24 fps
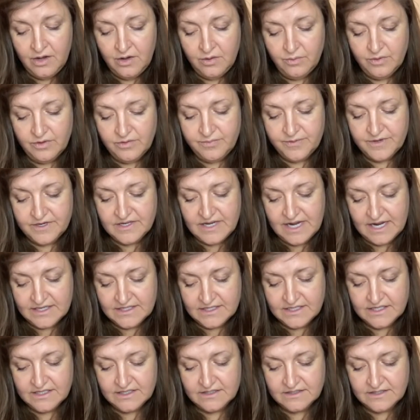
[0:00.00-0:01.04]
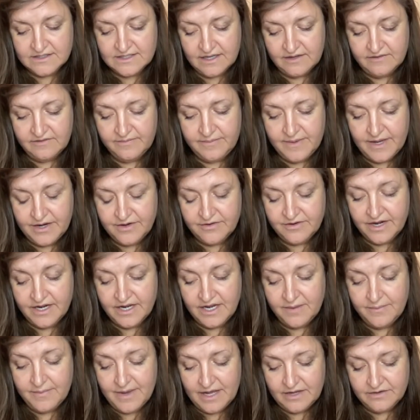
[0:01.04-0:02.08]
with protecting yourself by
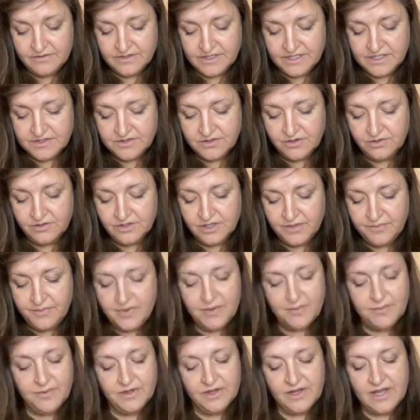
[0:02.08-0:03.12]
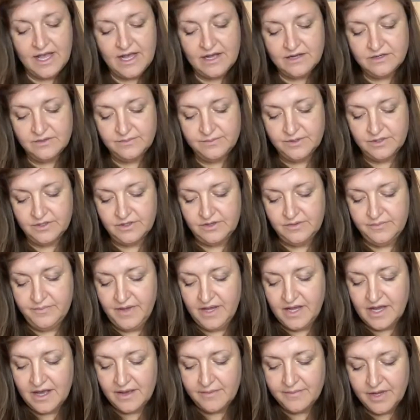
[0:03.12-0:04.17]
creating boundaries, holding people accountable, and
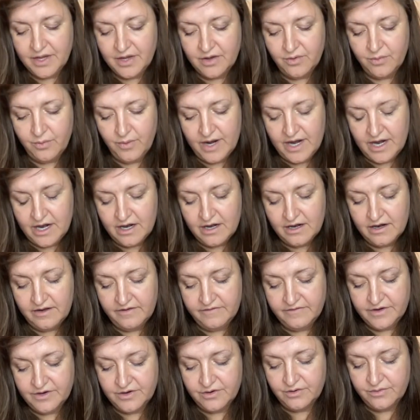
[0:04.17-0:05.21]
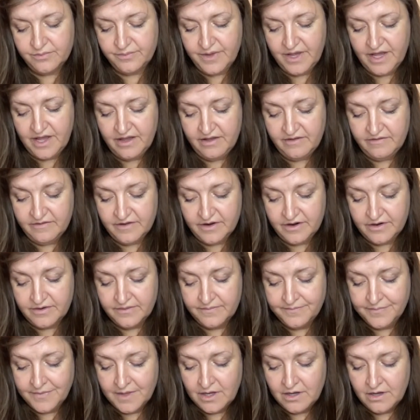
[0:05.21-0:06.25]
becoming aware of your own behavior.
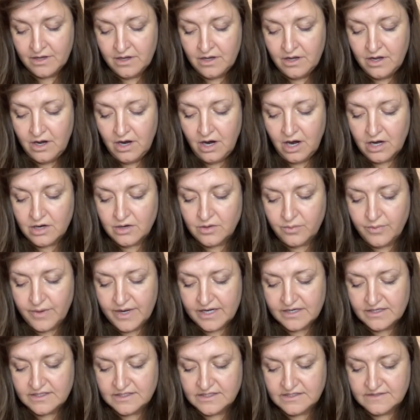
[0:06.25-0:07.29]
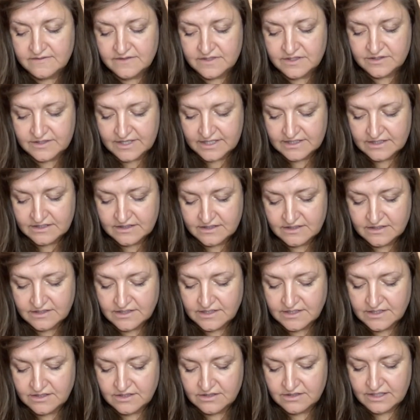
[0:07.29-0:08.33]
Our awareness of stressors and
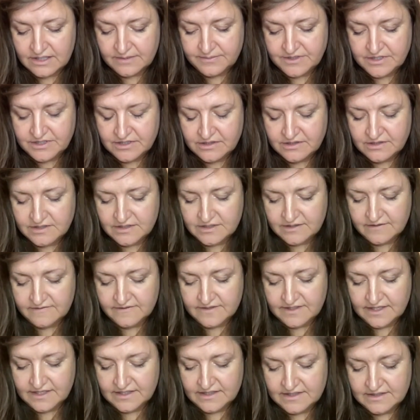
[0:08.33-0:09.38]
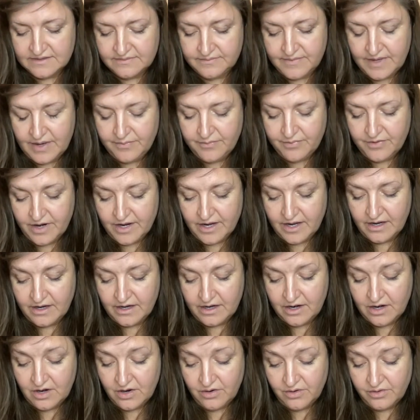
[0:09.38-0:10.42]
interruptions serves us by bringing
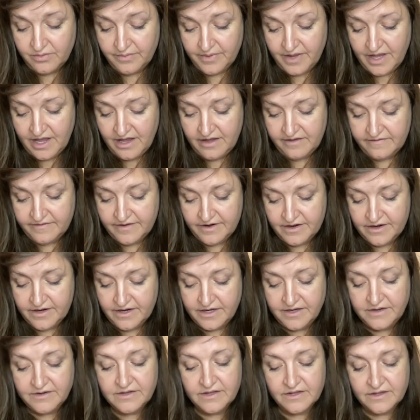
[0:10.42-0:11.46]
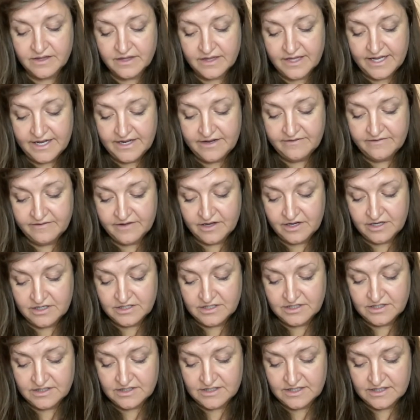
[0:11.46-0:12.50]
our own behavior into the light of
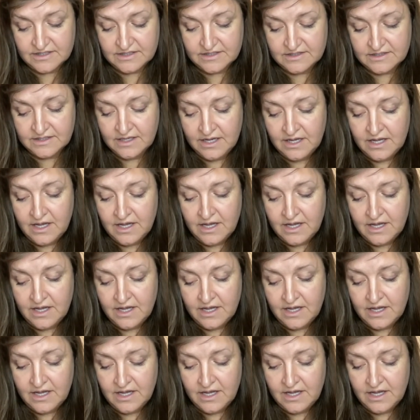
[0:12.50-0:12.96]
consciousness,